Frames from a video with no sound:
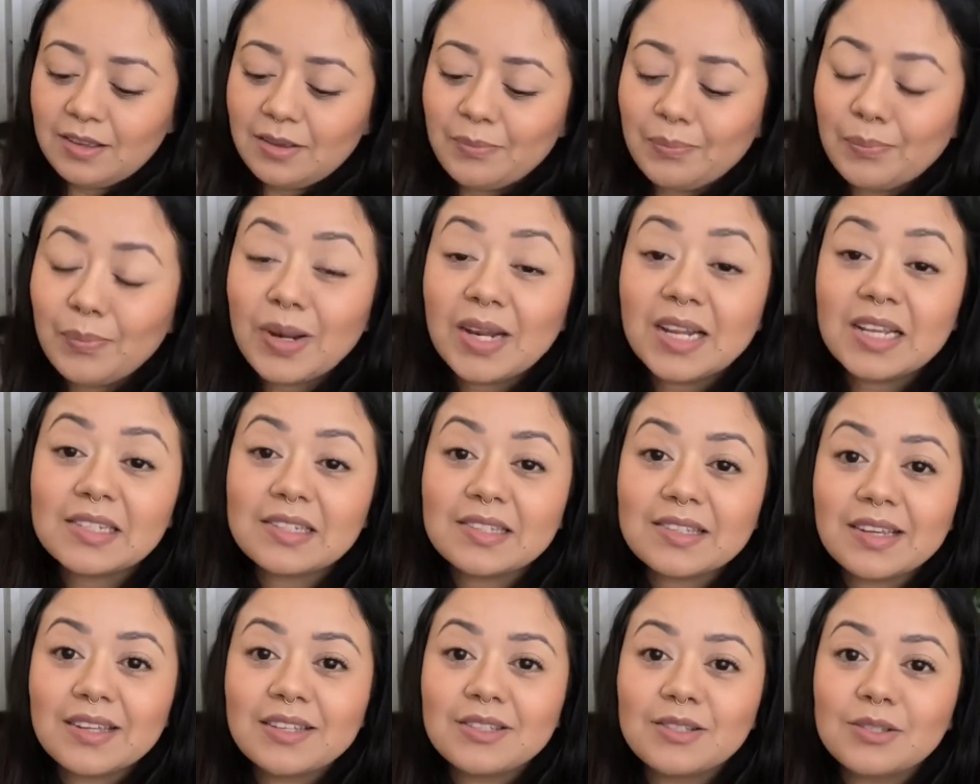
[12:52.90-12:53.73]
Plus,
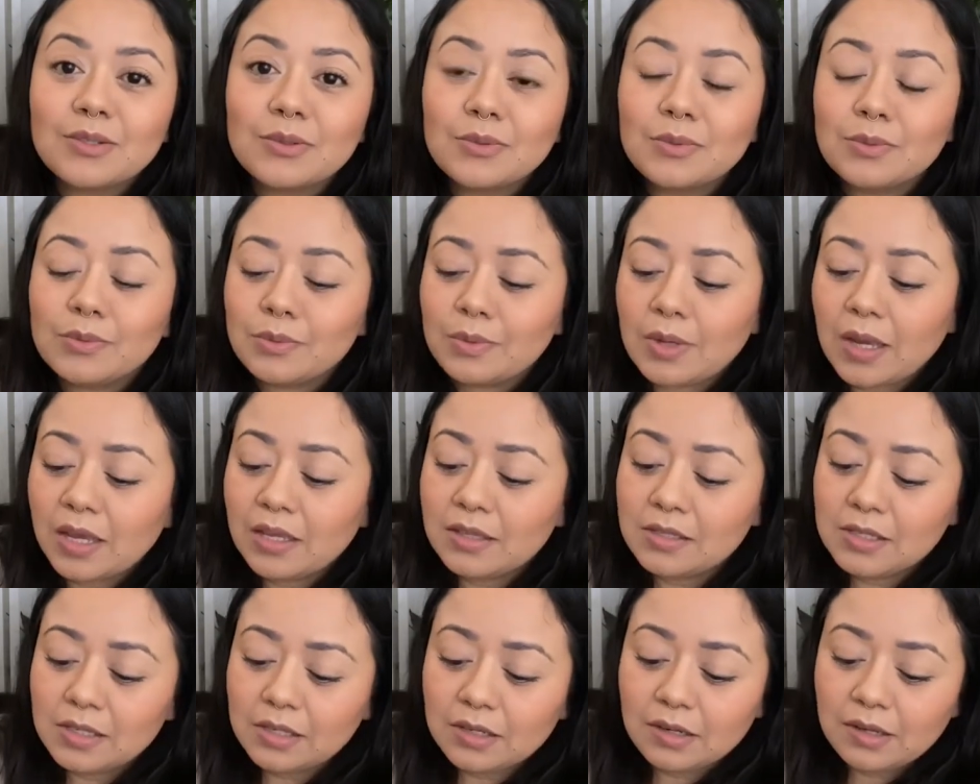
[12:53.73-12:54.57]
I
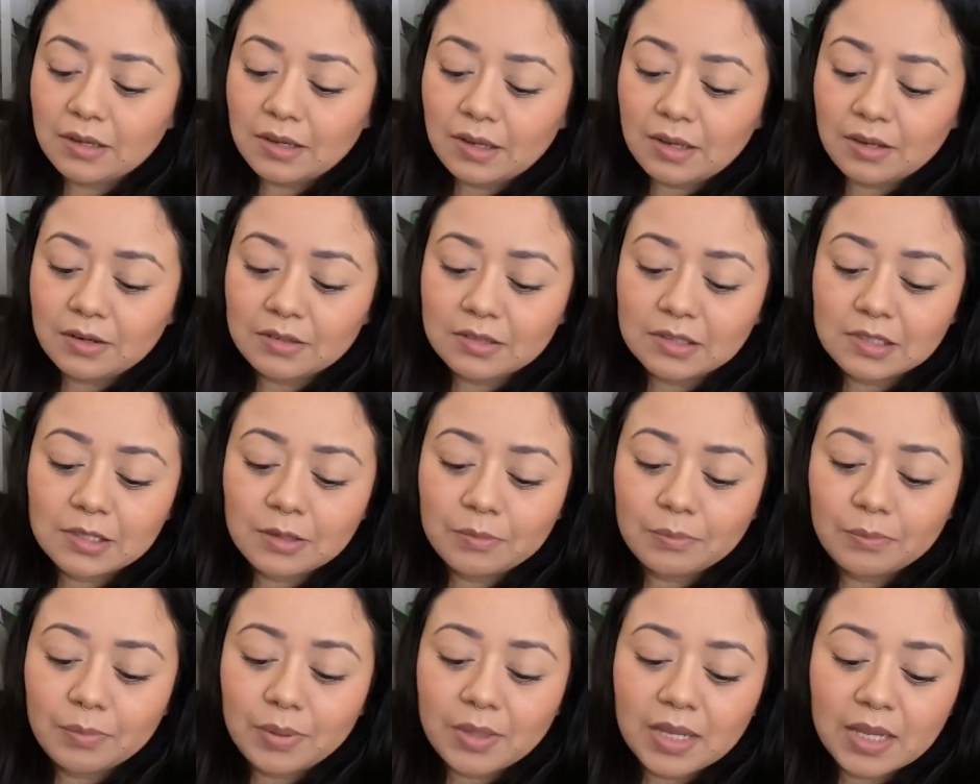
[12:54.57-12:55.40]
did get
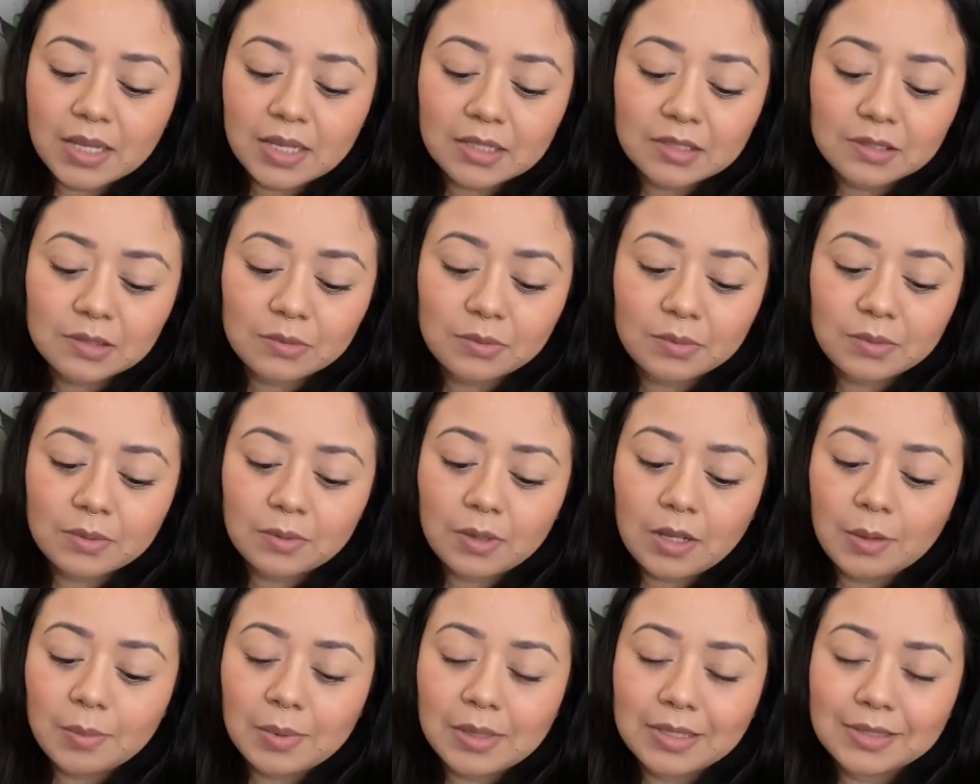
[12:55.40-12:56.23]
some plants,
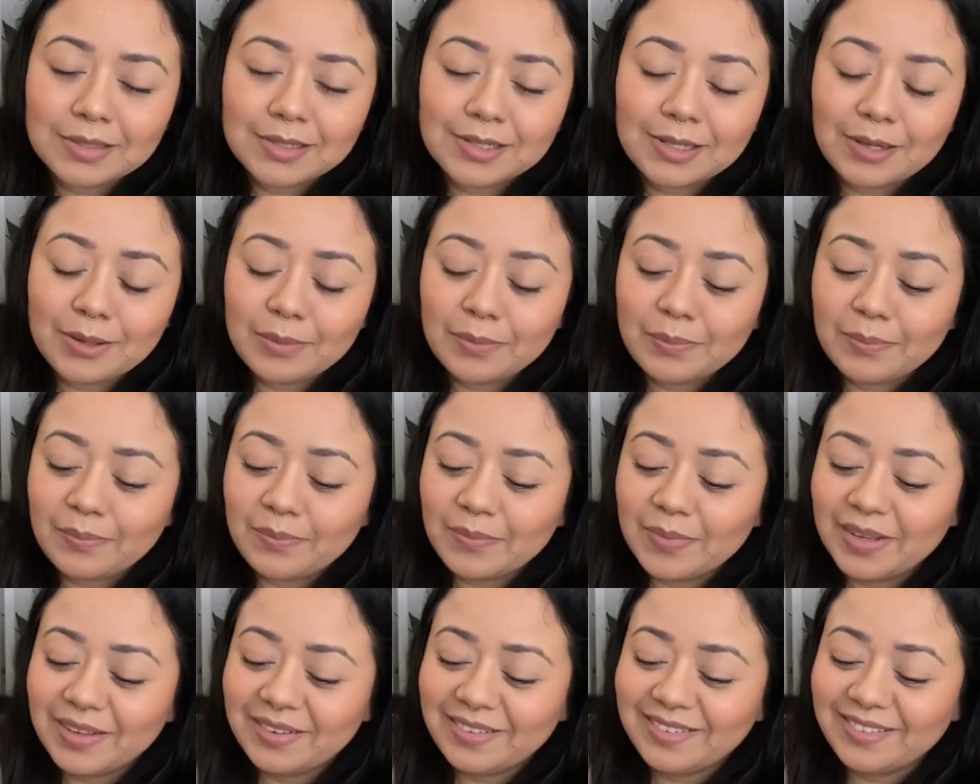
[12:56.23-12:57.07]
I mean, some